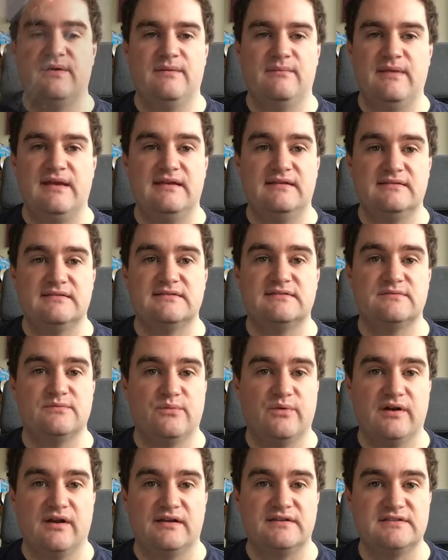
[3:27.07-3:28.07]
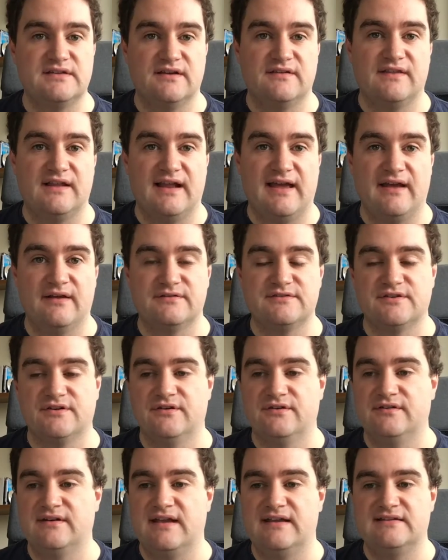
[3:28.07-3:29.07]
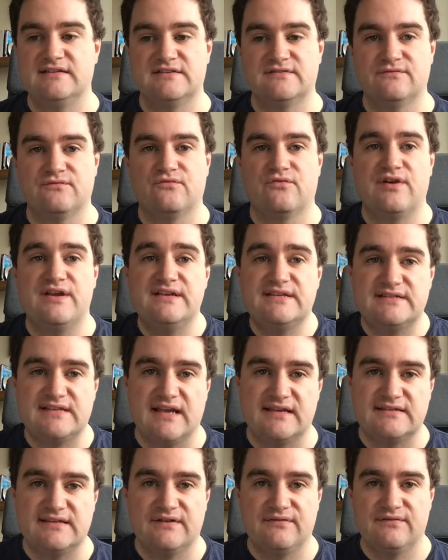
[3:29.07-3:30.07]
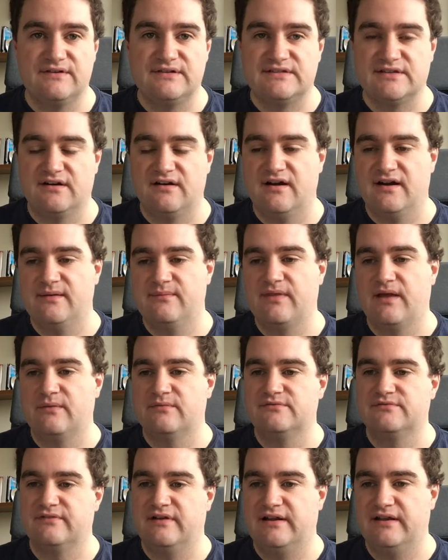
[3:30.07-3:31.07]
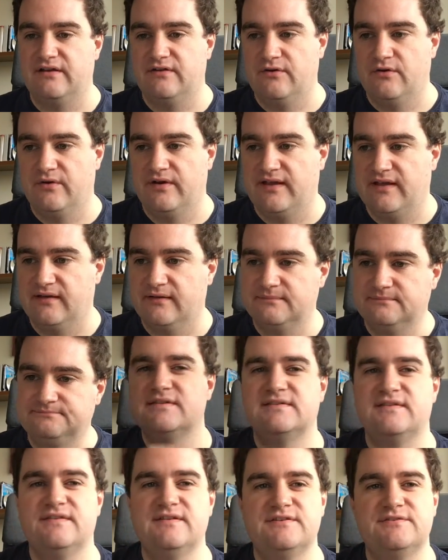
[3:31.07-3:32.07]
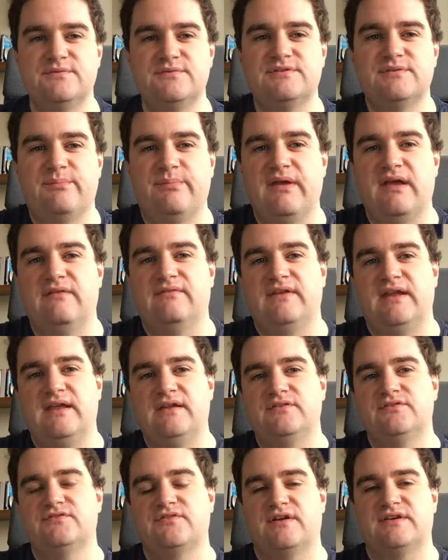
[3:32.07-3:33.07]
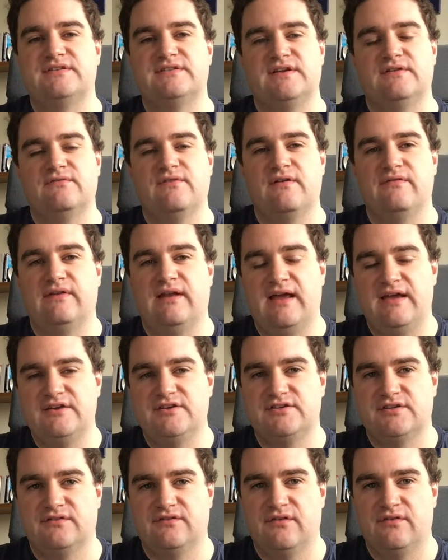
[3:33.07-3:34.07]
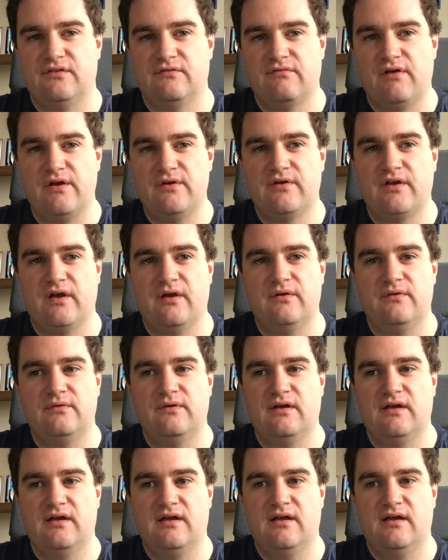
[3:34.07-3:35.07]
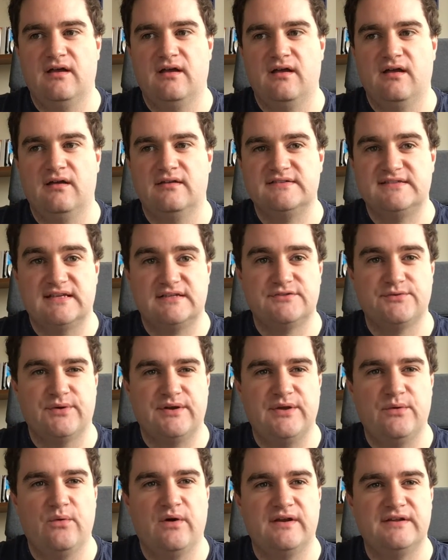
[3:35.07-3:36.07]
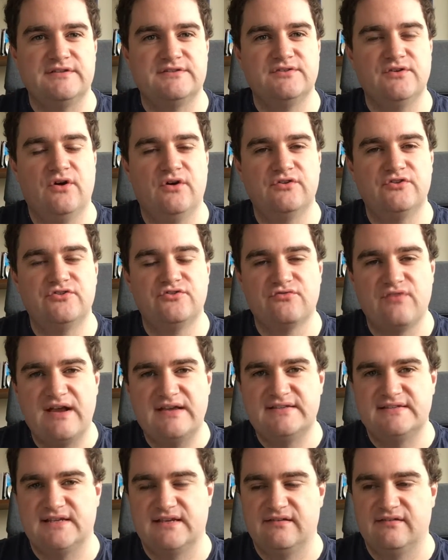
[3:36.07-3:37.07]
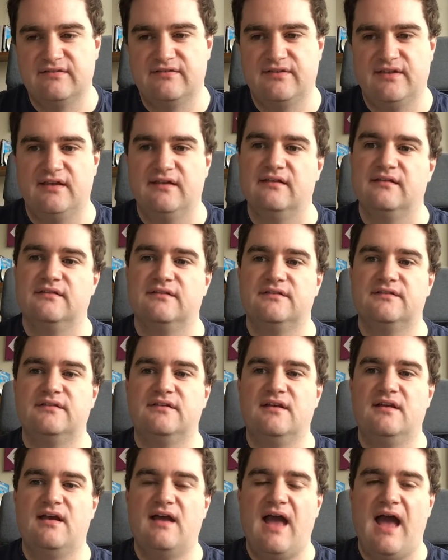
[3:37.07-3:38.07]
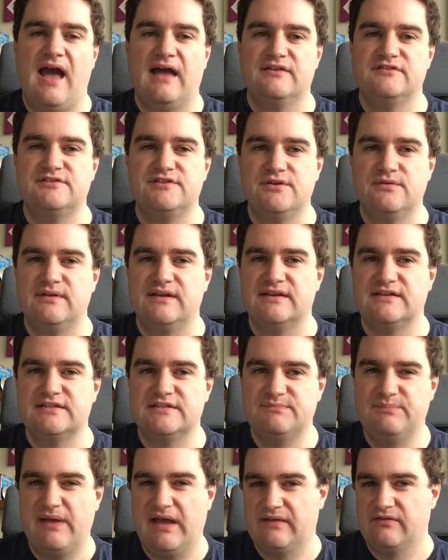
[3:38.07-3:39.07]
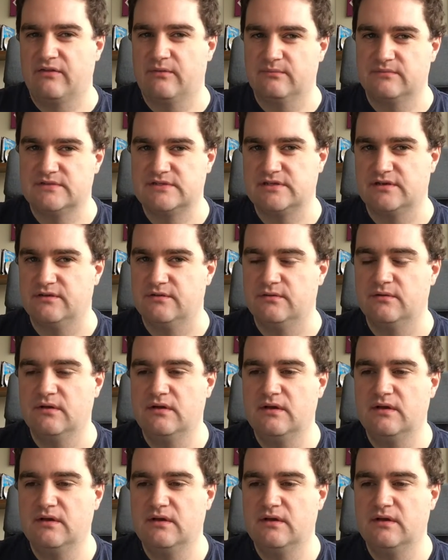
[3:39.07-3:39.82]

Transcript: it means when I turn the layout on, it doesn't reset every time. That was really annoying. So this was a bit of an interesting revelation, that the Roco Z21 is not addressing things as you'd expect them to.